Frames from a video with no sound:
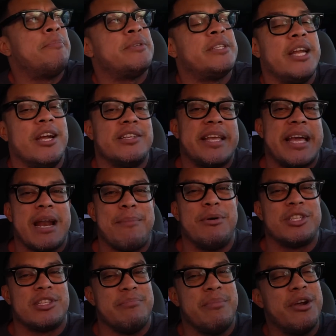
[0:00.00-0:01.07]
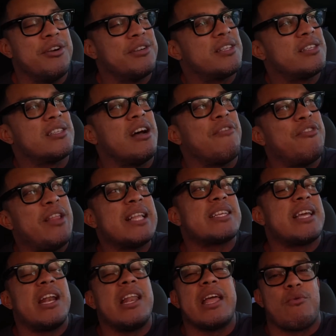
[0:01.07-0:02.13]
upstairs. They got a bunch of mirrors and stuff, and that's
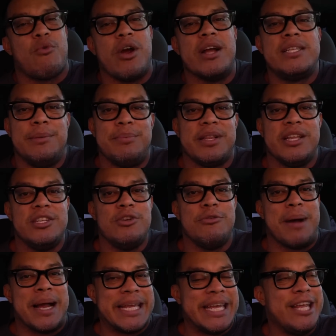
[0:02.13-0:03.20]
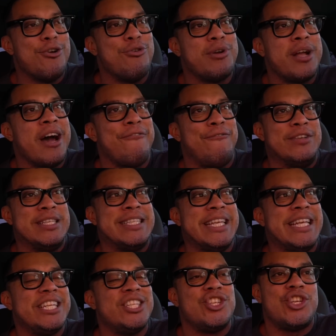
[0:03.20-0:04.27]
kind of like where I typically do my Keto Cut
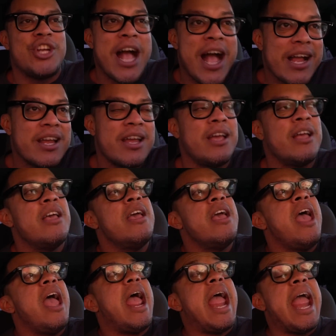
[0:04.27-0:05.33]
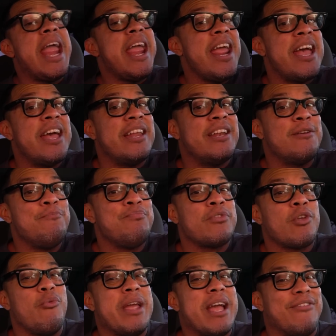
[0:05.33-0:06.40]
physique check. And
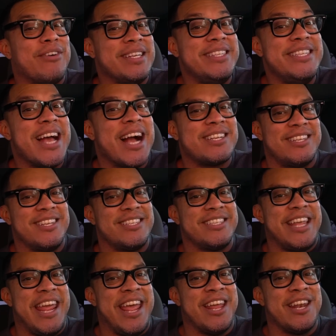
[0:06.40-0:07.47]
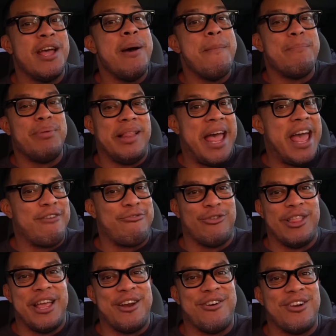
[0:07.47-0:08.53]
we have a DEXA scan planned
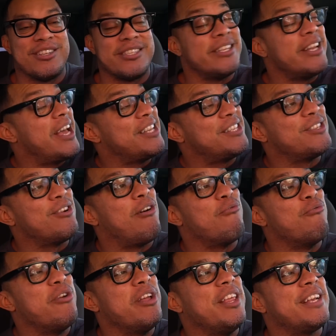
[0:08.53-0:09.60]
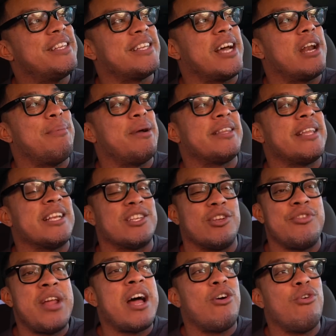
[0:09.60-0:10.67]
for later on today, so I'm really excited about that.
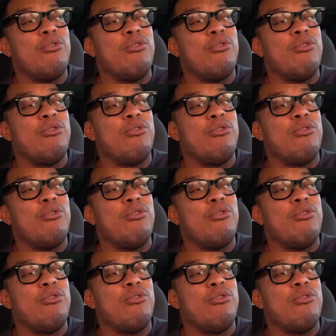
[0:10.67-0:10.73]
So not